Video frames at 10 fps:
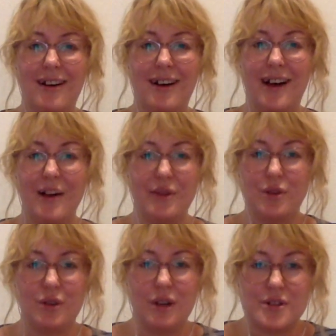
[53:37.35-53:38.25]
I feel
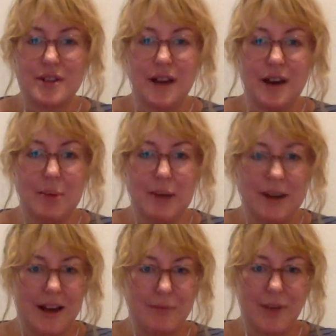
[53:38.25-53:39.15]
closed up and
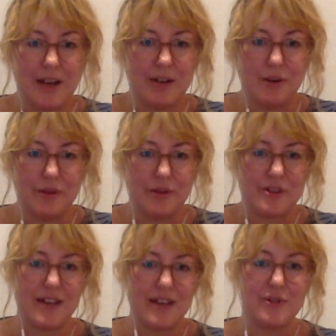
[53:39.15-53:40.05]
I don't feel
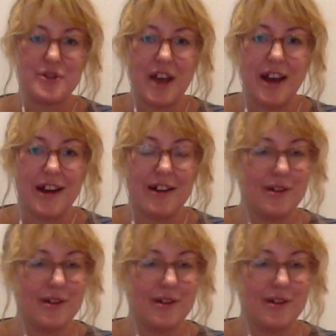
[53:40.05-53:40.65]
safe to share,